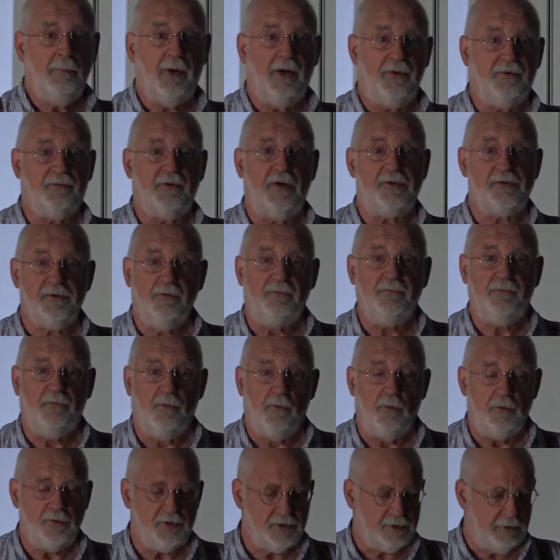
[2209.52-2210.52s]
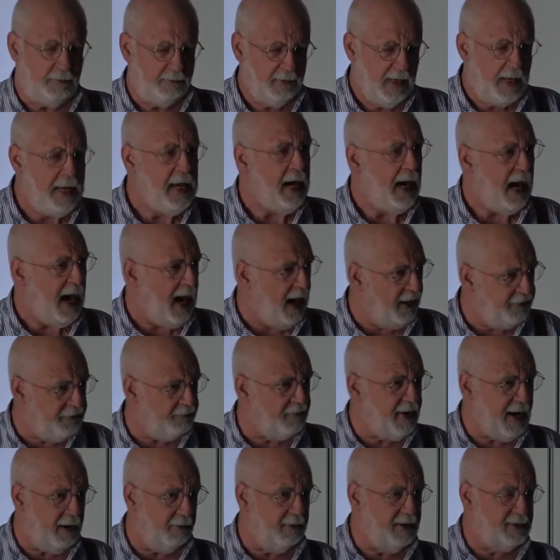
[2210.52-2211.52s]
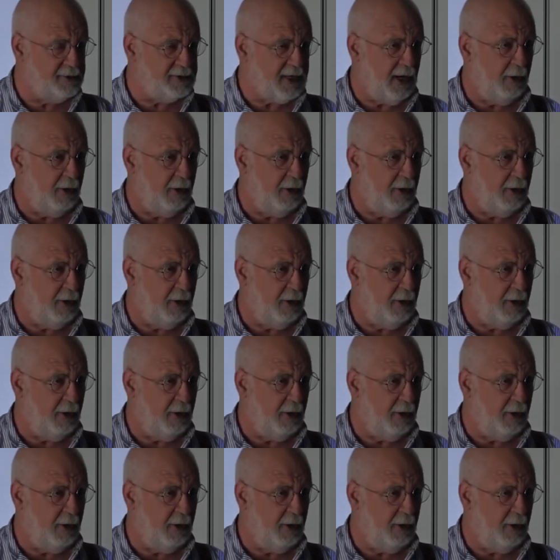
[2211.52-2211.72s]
by threat of force. Other areas,